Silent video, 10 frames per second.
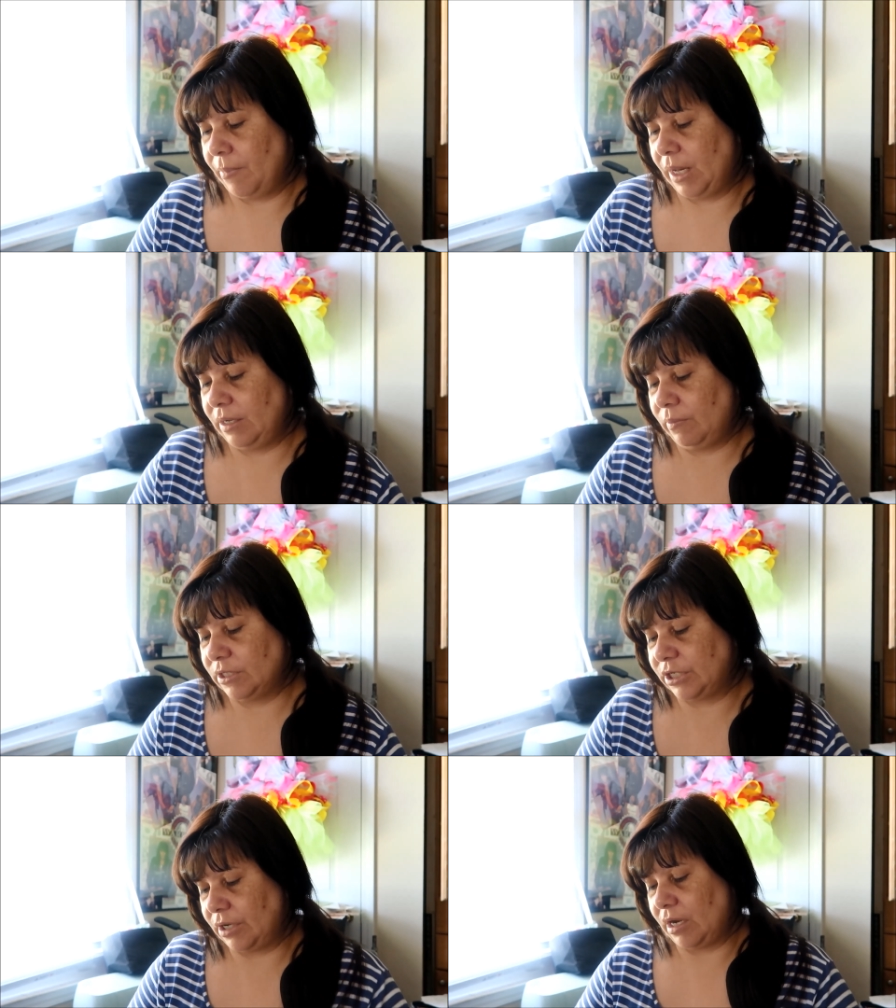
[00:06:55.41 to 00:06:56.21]
But I did
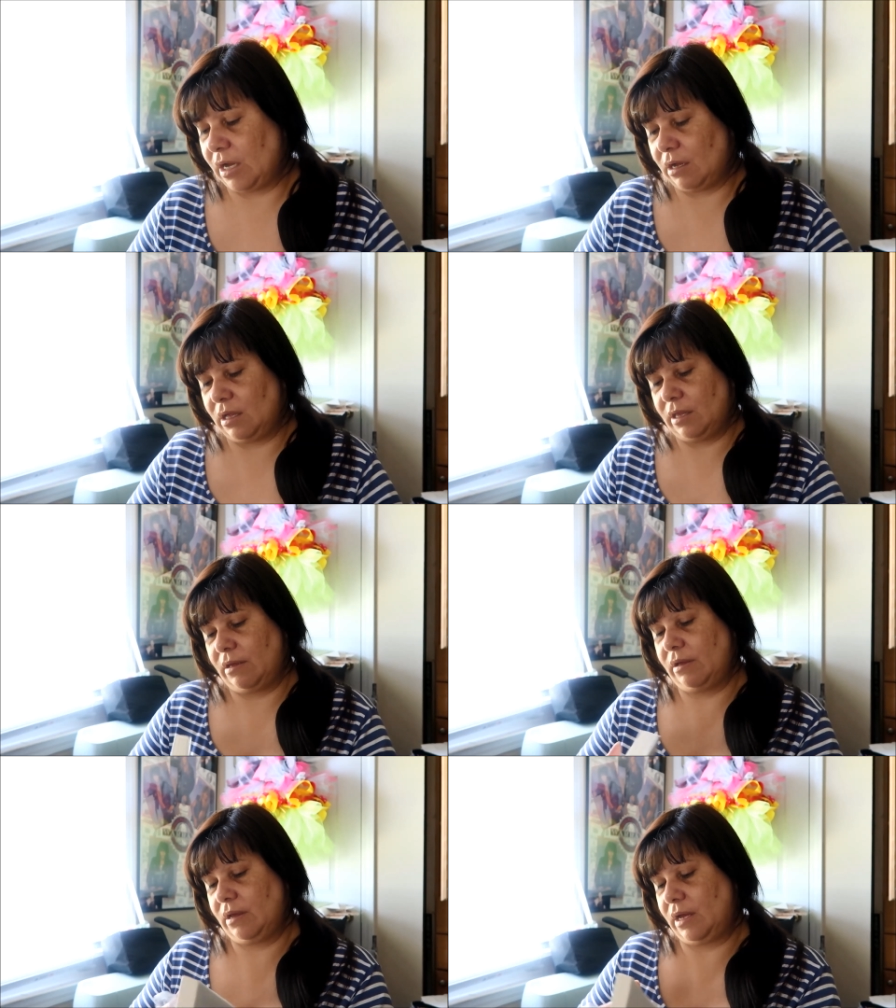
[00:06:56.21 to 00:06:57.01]
want to share,
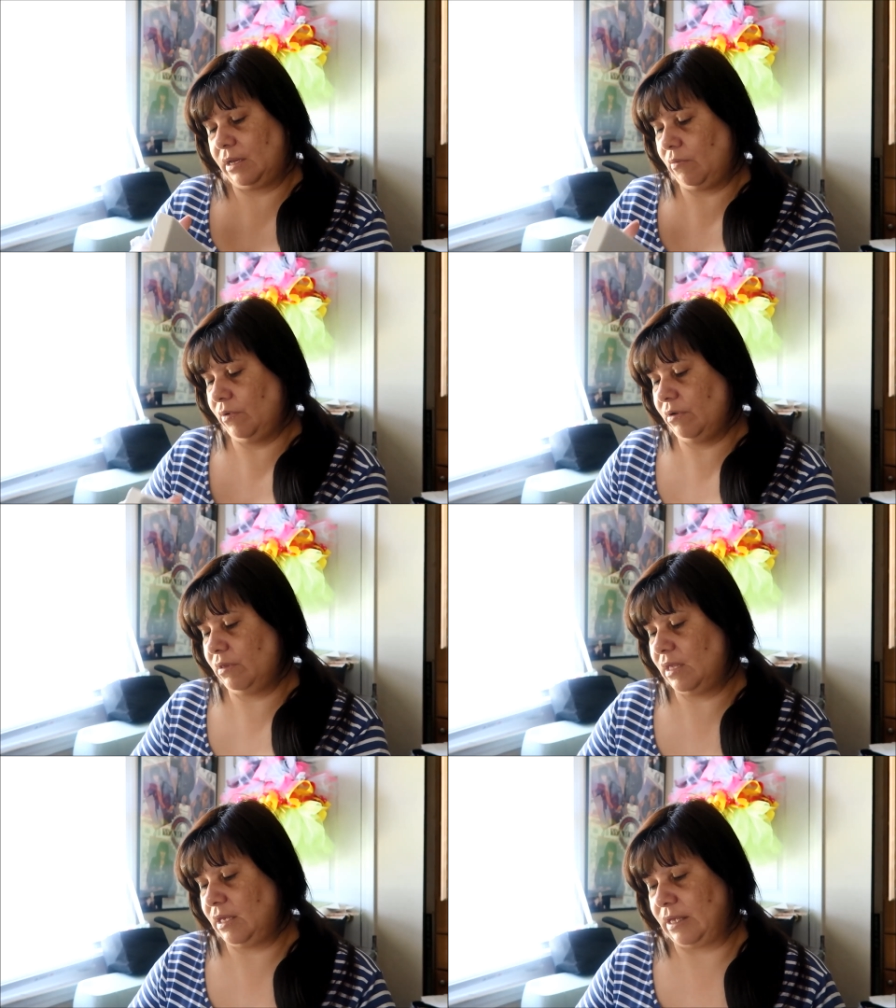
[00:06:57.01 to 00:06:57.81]
I
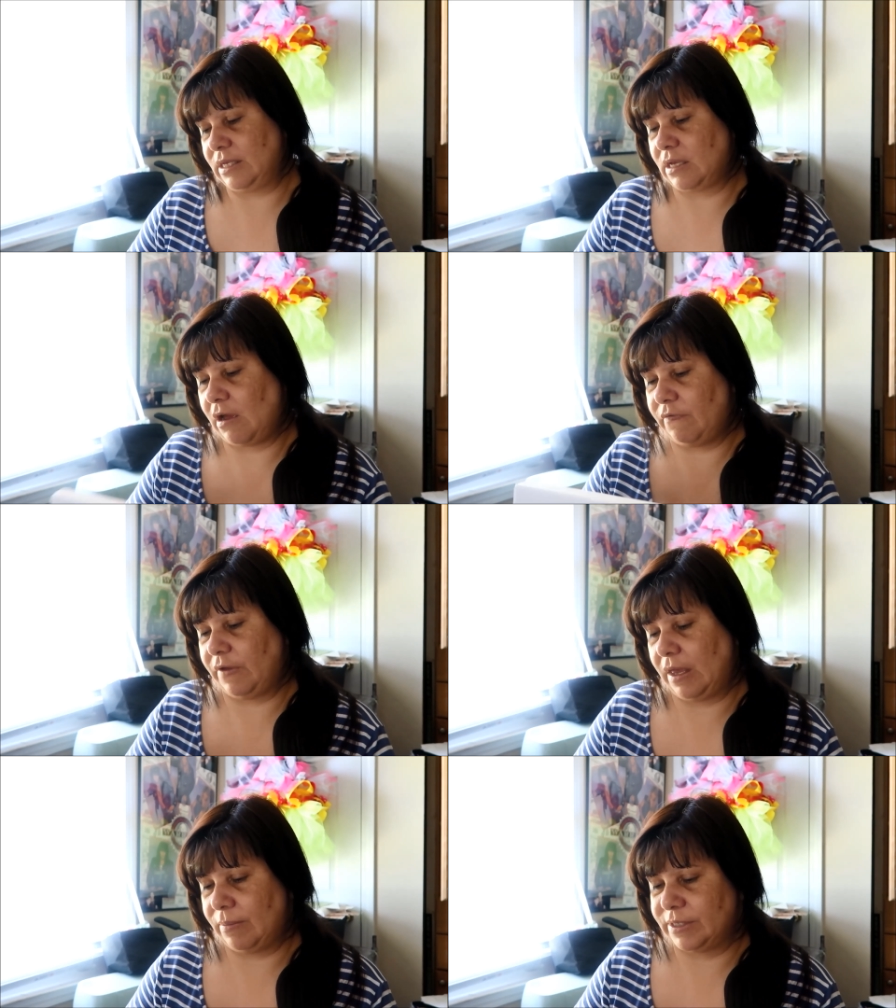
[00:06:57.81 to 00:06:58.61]
ordered these
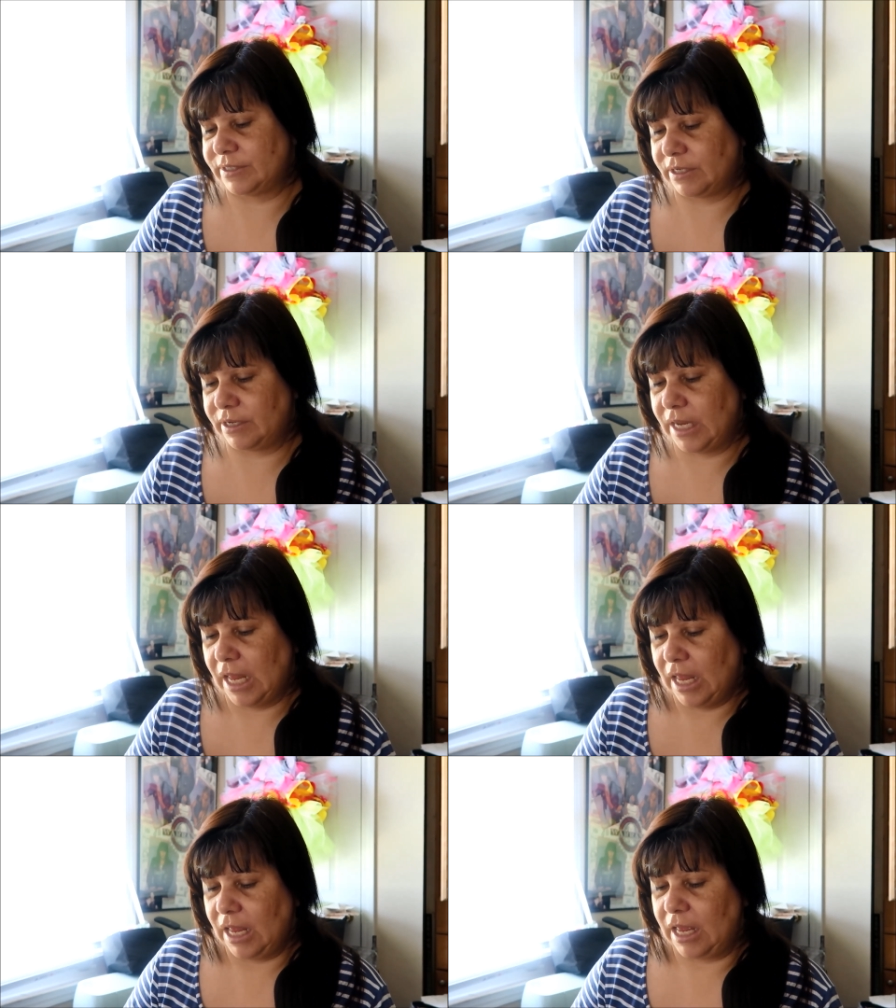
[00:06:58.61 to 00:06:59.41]
off Amazon,
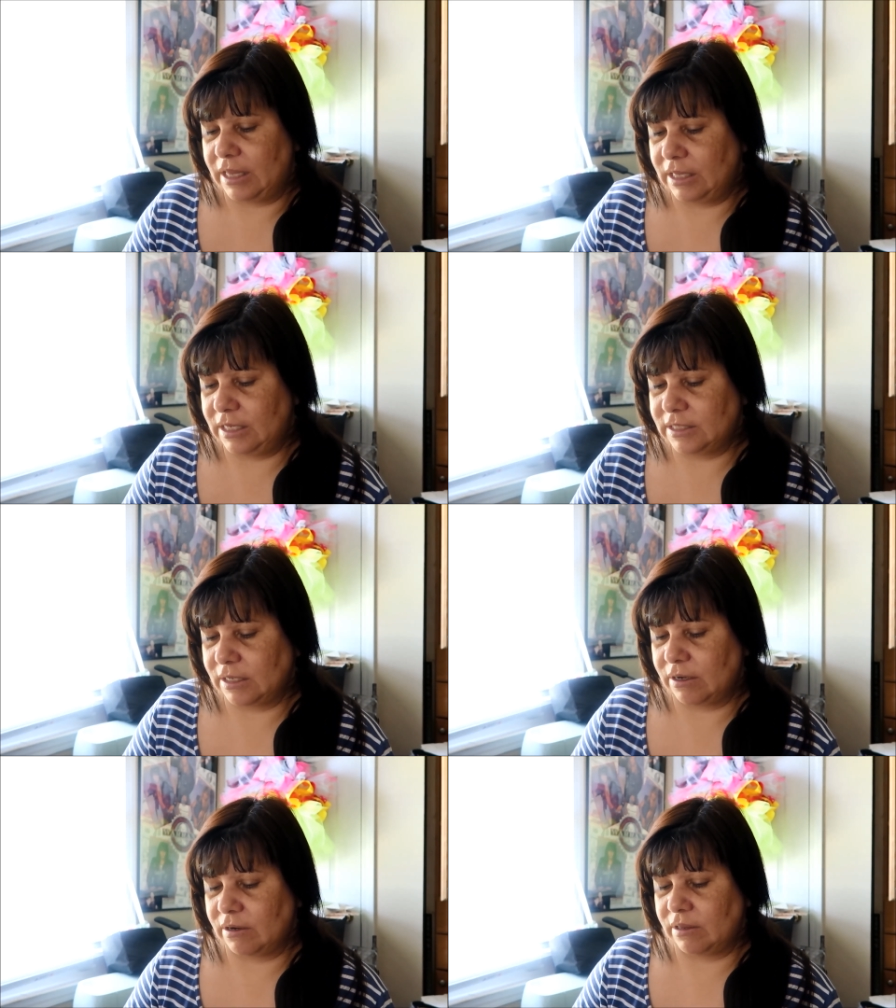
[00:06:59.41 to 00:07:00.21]
and these
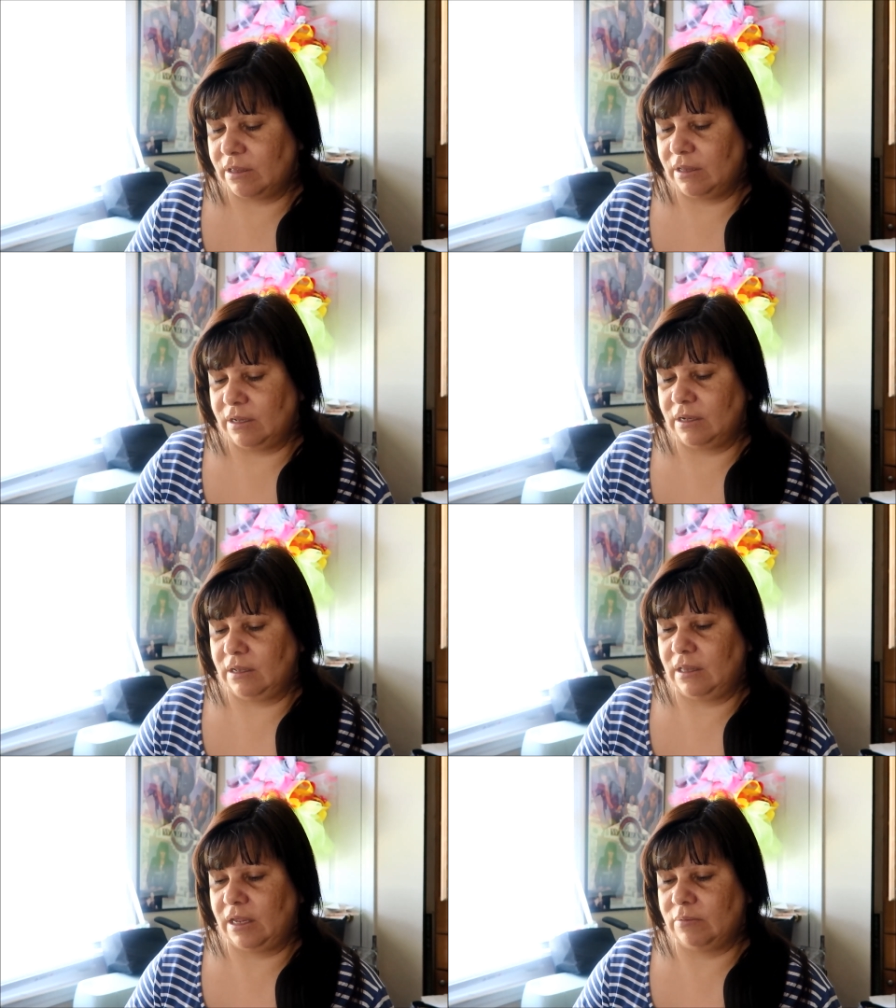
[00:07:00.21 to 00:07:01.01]
are the
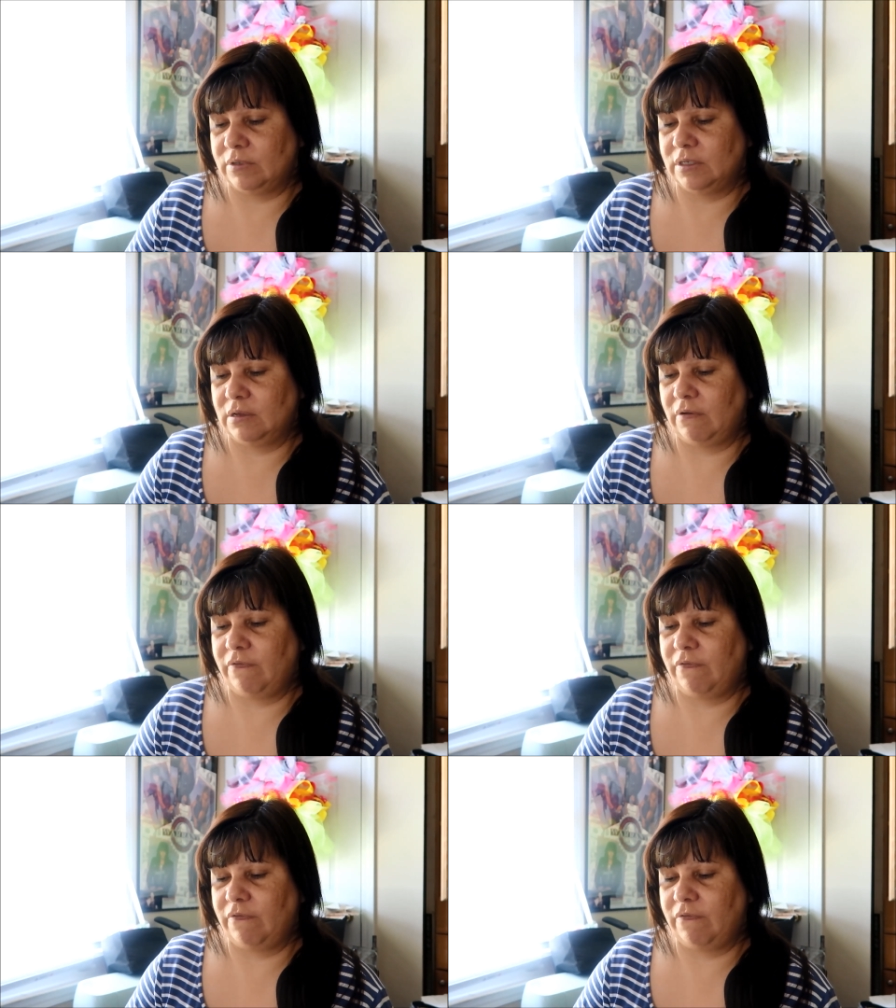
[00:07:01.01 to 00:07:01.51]
little labels